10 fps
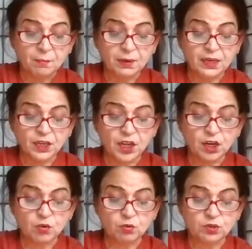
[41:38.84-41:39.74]
But a
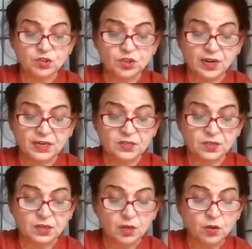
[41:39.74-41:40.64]
king who strays
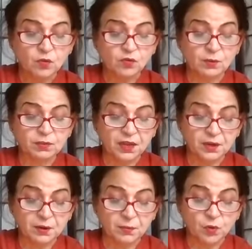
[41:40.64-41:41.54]
from
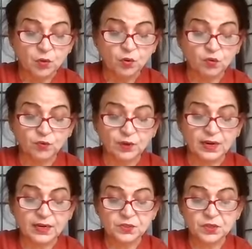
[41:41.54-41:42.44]
dharma, who
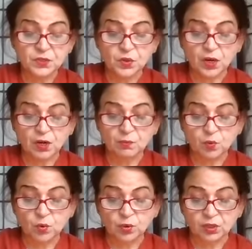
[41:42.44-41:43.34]
forgets his solemn
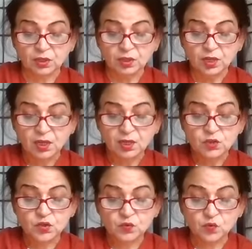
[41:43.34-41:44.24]
oath
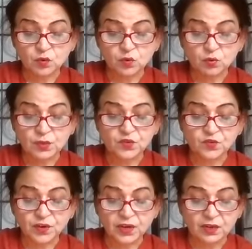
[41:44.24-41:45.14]
sworn to his
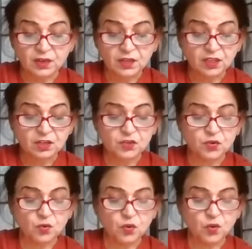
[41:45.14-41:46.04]
friend, there is
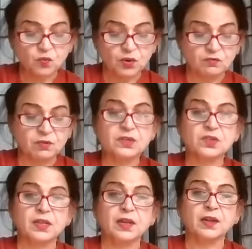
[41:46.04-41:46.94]
no one worse
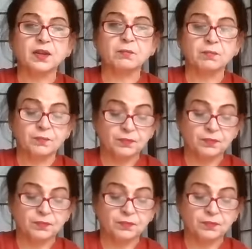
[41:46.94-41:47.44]
than him.